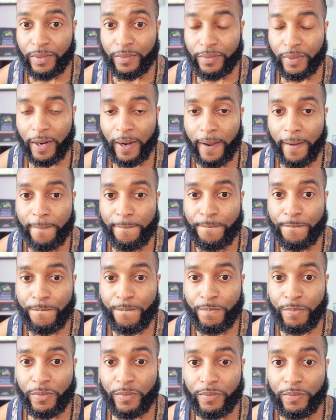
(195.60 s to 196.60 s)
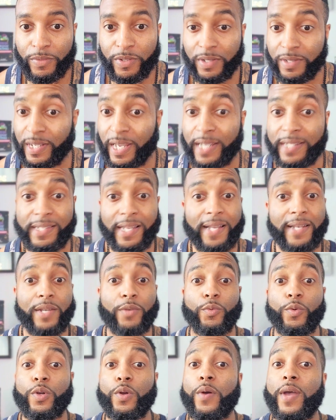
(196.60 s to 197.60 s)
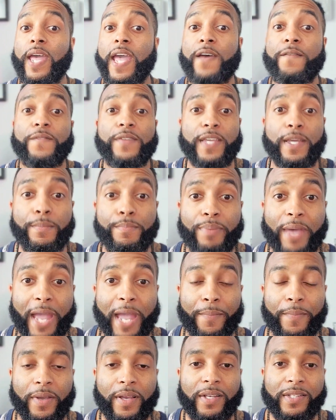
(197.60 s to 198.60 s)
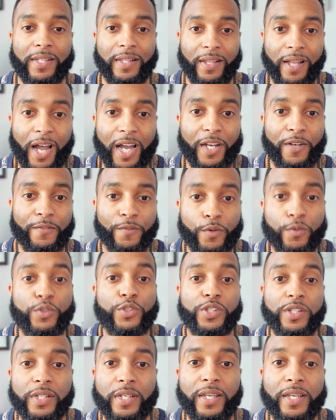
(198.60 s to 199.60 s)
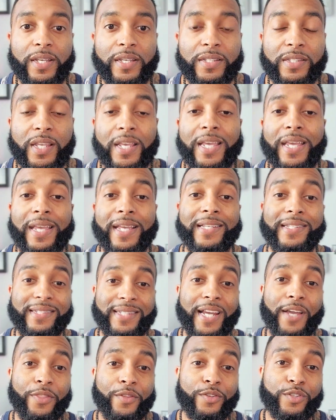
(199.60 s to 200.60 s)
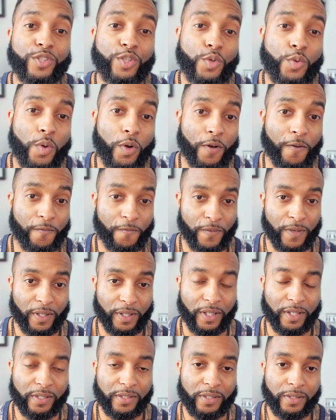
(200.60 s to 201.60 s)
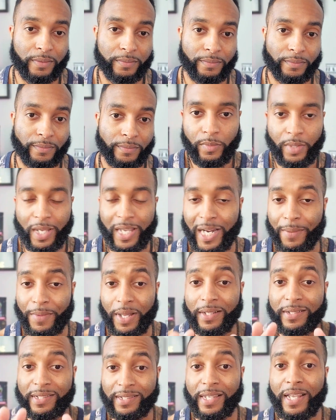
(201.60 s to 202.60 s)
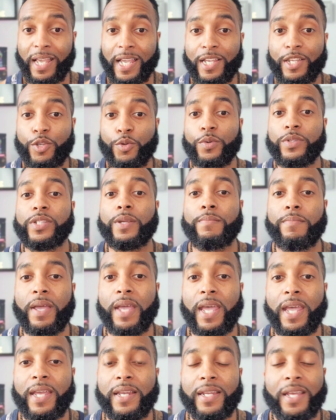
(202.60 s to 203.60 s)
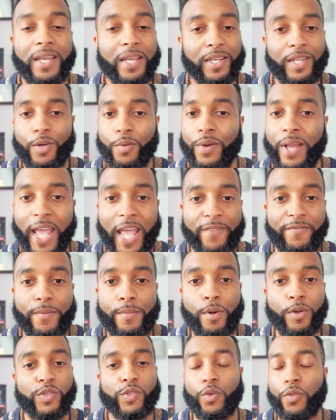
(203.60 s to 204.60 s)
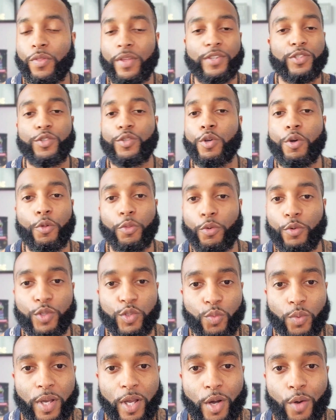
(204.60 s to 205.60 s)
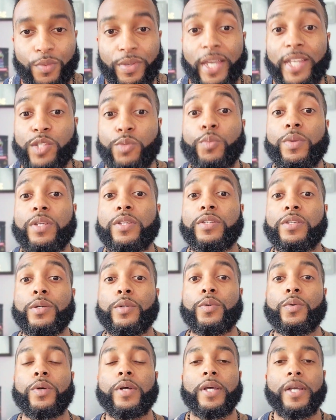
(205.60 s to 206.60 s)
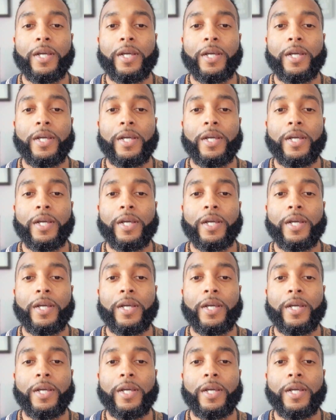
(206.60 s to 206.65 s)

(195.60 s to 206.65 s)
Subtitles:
right? She takes that in a real heavy impact because a lot of who she is tethered to her feelings. And I'm not saying you as a man don't have emotional things you go through as well. Yes, we do.